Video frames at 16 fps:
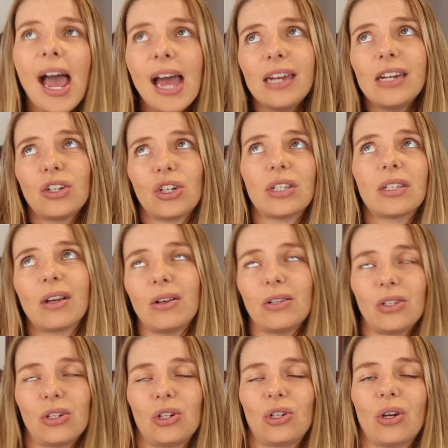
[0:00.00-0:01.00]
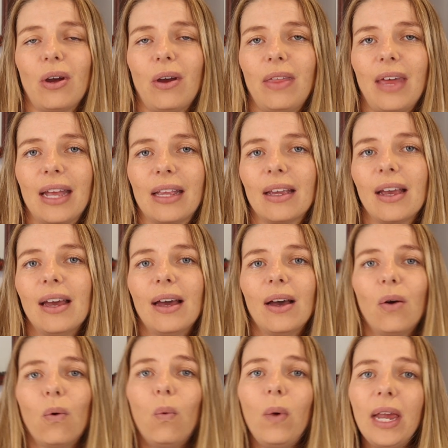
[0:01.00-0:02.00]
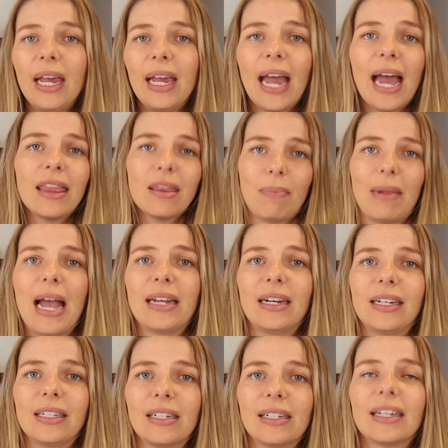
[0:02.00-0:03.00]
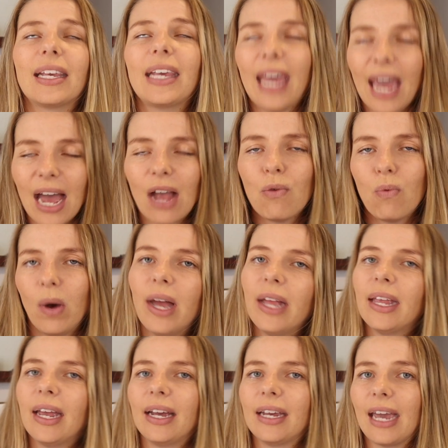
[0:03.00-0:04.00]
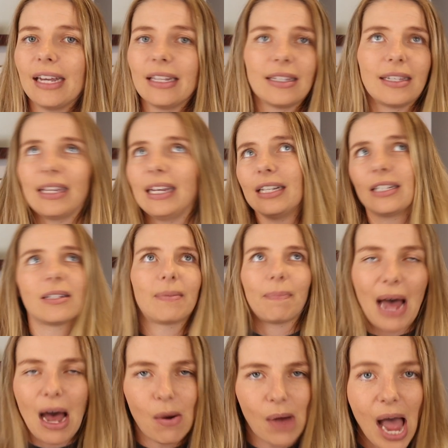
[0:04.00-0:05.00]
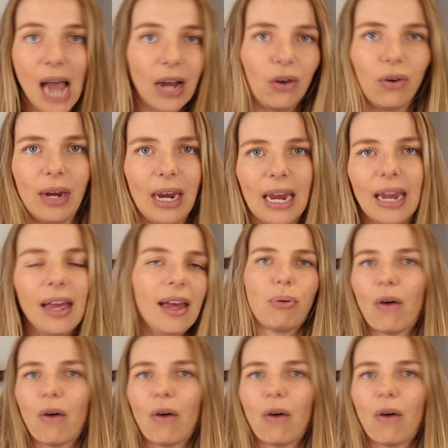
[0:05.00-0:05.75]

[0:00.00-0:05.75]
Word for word: and it just goes to show that we and the planet can win against these power hungry,